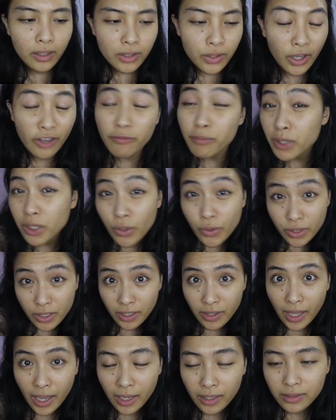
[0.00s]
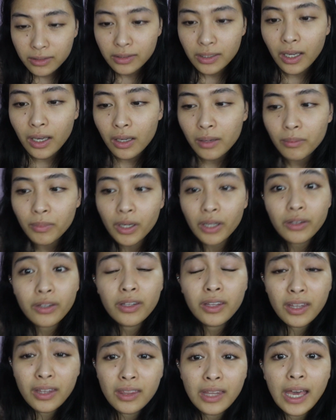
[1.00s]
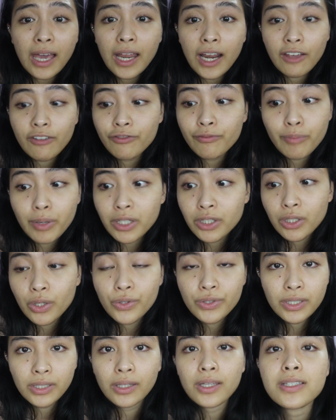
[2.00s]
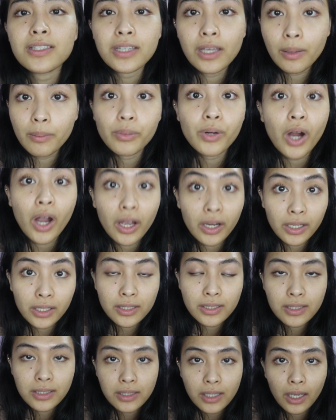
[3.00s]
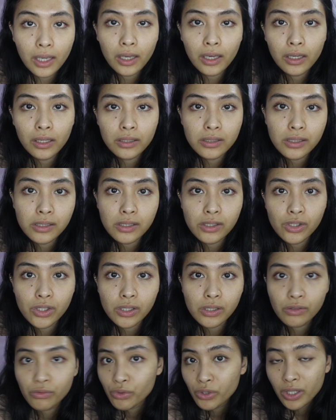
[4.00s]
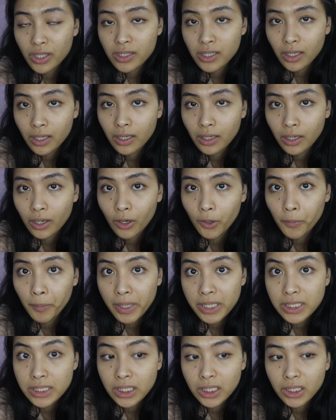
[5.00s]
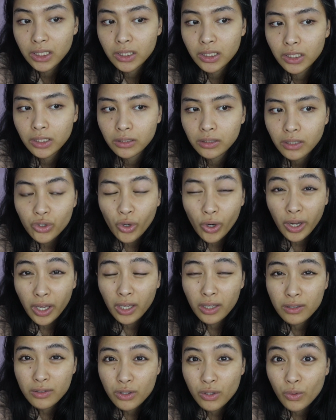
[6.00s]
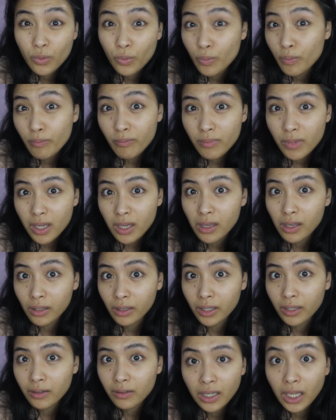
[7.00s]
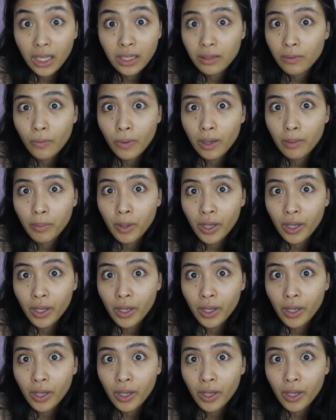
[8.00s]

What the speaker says: So I've been using that. Other than that, I've been using the same products and just really taking care of my skin and trying to heal it in any way